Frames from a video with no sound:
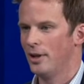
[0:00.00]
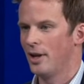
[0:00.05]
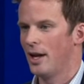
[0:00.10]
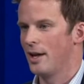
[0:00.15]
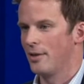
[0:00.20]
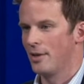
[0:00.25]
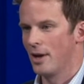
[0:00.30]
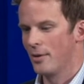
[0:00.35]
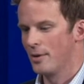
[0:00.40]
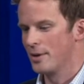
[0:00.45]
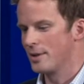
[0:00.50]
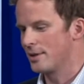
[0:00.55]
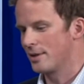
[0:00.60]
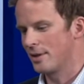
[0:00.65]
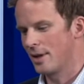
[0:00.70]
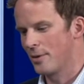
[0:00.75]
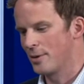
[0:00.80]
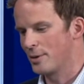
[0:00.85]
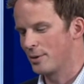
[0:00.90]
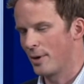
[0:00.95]
There
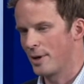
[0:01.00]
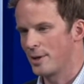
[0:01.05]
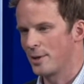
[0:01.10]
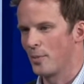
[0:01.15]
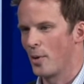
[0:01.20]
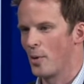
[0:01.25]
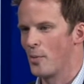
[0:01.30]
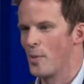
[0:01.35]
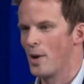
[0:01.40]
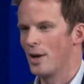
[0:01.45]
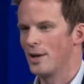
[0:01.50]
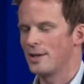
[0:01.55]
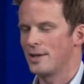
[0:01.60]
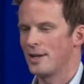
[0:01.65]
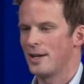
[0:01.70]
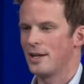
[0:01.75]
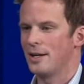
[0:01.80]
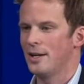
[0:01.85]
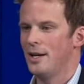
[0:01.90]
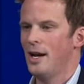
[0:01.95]
is greater
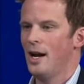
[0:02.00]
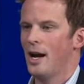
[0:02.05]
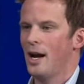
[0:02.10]
mobility.